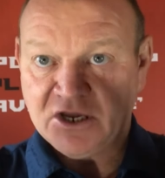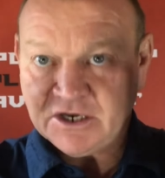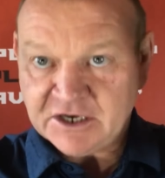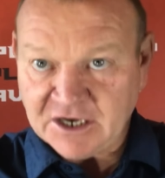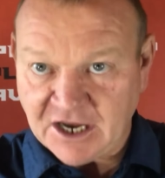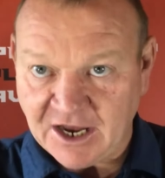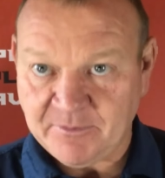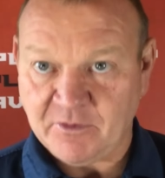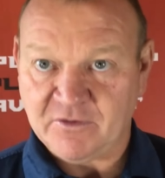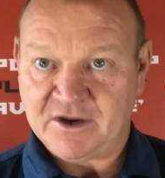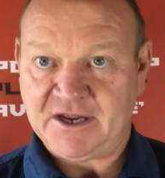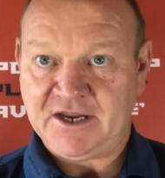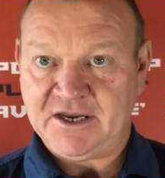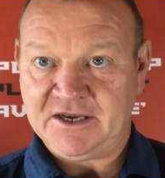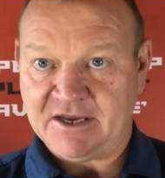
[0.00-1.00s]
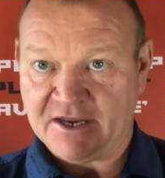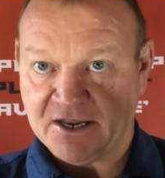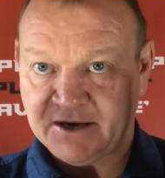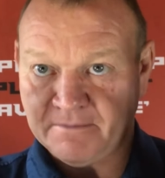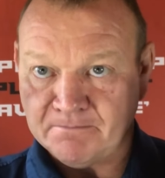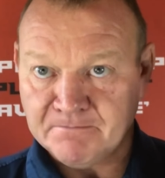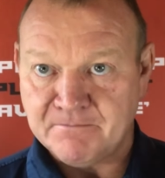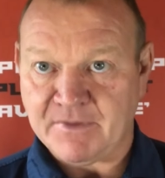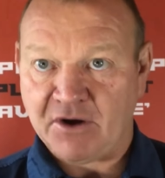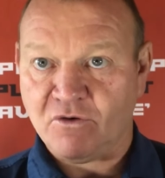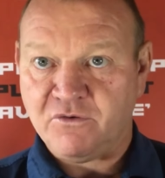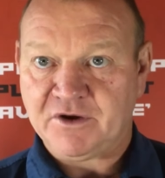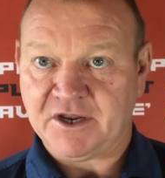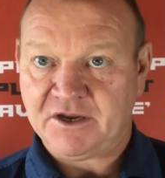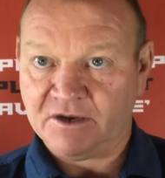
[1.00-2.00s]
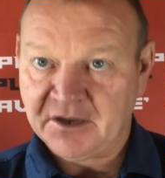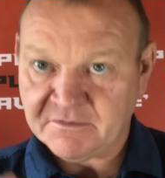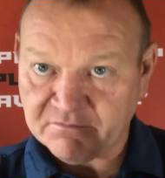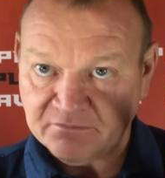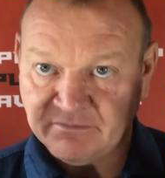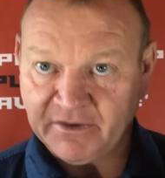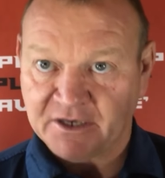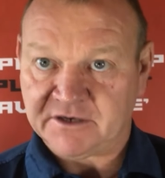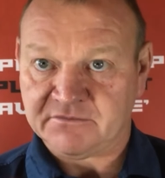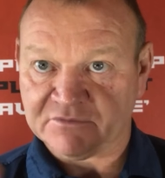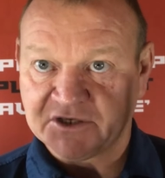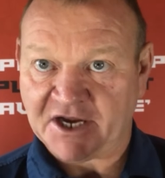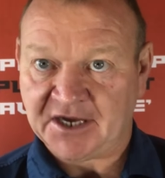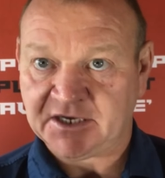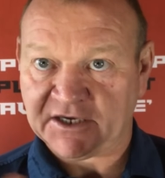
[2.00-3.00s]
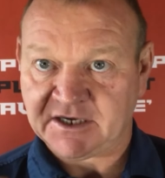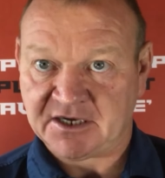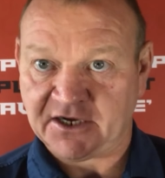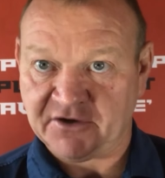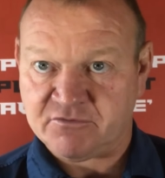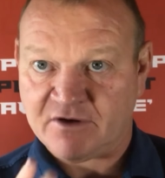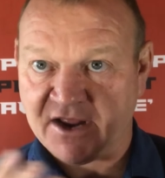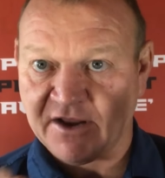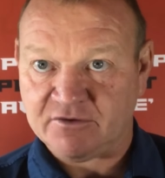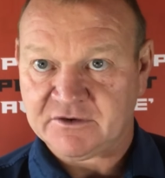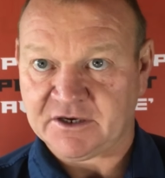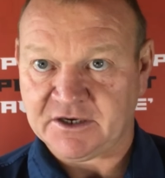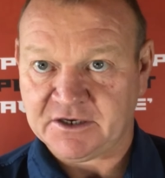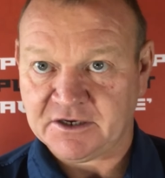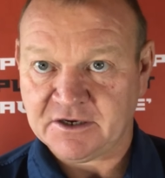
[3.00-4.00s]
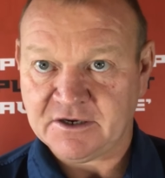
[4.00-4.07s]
Couple that in there, mould it, make them technically rounded.